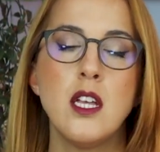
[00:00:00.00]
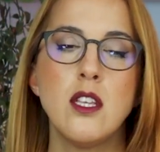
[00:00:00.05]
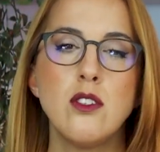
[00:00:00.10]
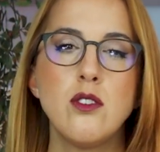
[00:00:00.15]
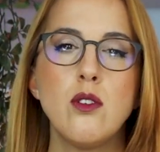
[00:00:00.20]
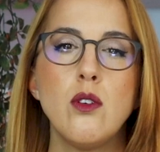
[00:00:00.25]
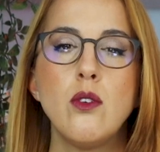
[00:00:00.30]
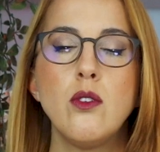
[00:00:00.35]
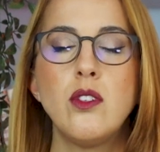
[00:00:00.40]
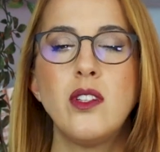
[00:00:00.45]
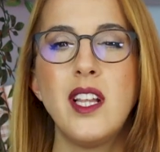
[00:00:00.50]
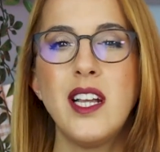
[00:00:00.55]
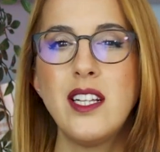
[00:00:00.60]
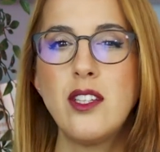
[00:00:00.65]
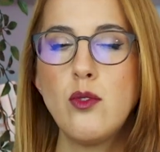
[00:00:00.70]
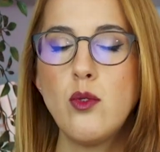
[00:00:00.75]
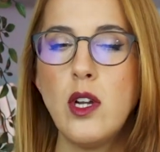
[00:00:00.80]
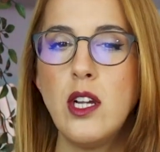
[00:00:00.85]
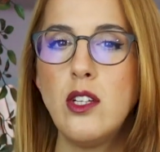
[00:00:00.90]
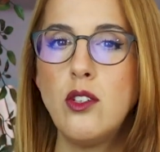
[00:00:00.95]
So
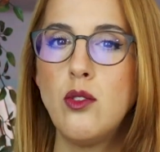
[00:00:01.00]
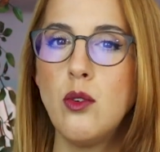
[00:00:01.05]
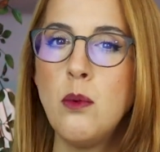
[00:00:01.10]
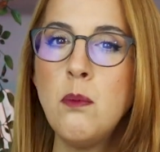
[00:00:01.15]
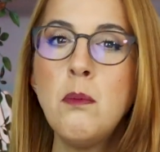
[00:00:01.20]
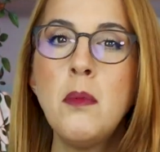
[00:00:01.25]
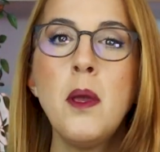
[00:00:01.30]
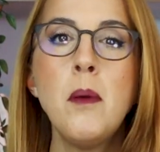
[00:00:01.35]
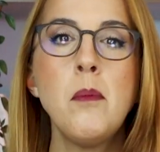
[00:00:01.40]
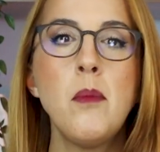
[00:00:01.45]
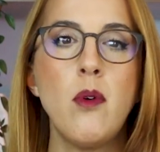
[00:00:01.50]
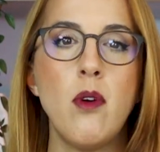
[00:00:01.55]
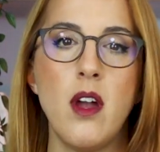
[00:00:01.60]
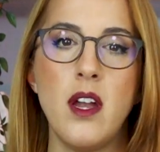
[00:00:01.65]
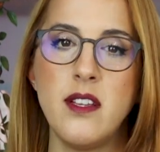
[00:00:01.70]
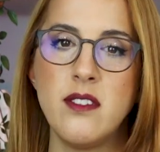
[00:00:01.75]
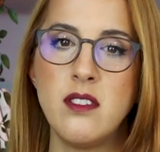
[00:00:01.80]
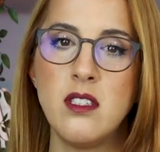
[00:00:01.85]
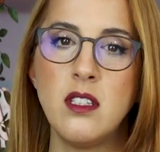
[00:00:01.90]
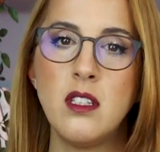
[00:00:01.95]
that's why don't
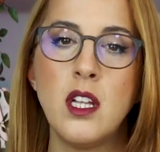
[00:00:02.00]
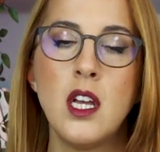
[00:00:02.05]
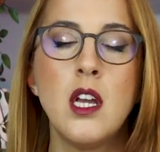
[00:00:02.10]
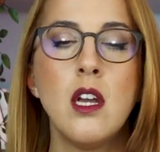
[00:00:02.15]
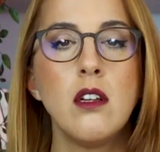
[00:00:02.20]
memorize it.